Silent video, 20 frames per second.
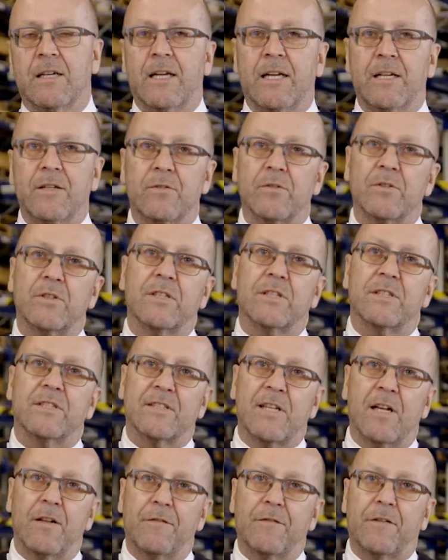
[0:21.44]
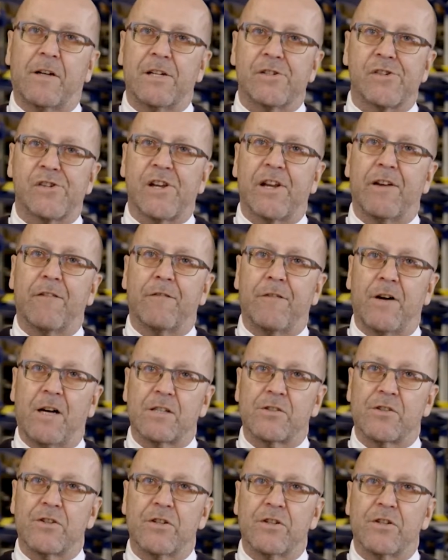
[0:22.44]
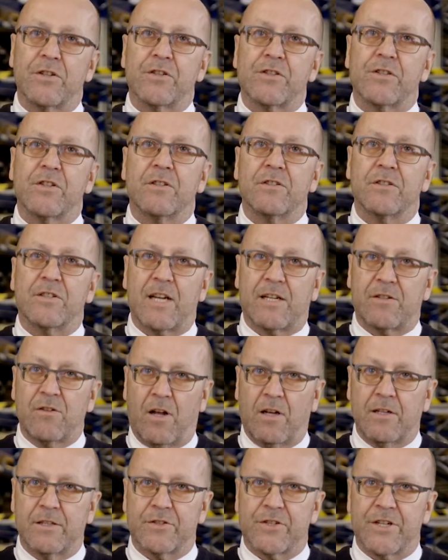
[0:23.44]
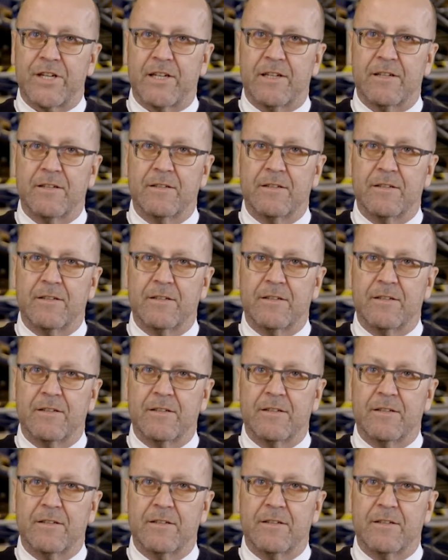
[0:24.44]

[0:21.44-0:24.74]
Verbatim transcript: into the self-clinching fasteners technology.